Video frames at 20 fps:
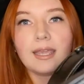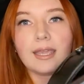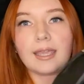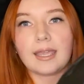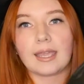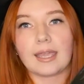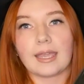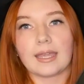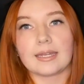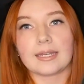
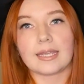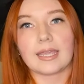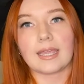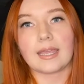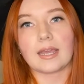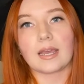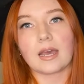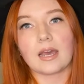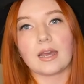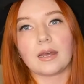and
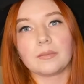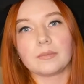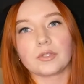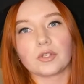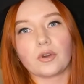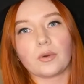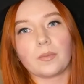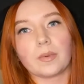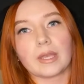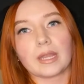it comes
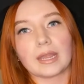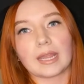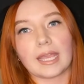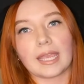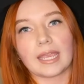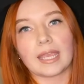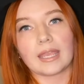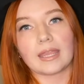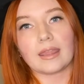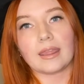open
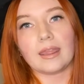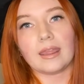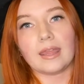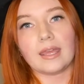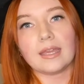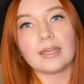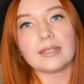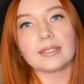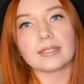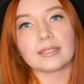like
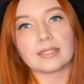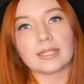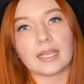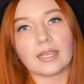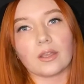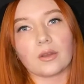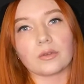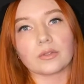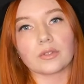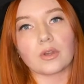this.
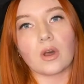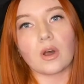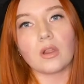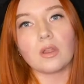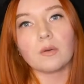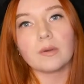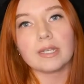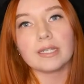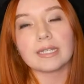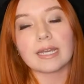It goes all the
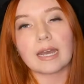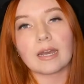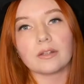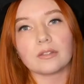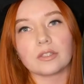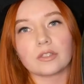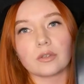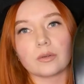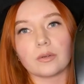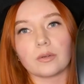way
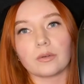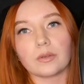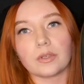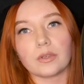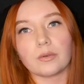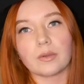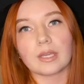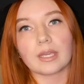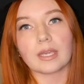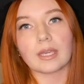down so
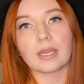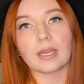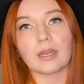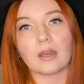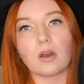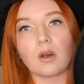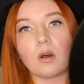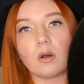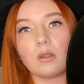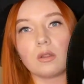you can
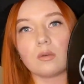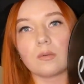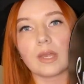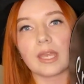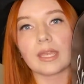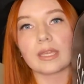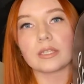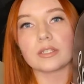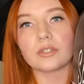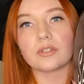get all the
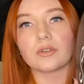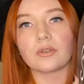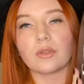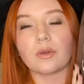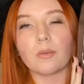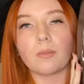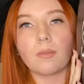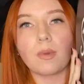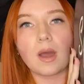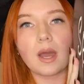way into
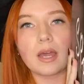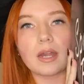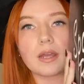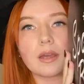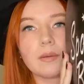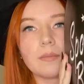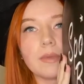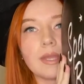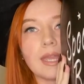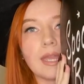the
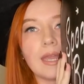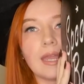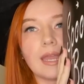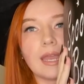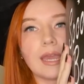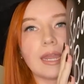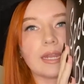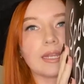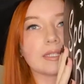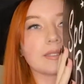bottom.
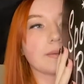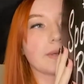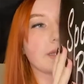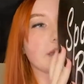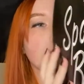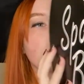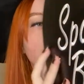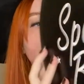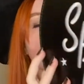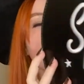It
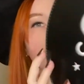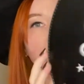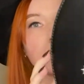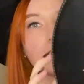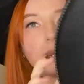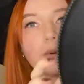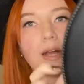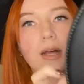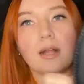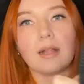expands pretty
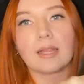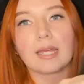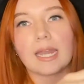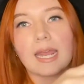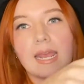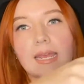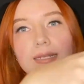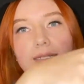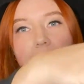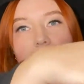well and has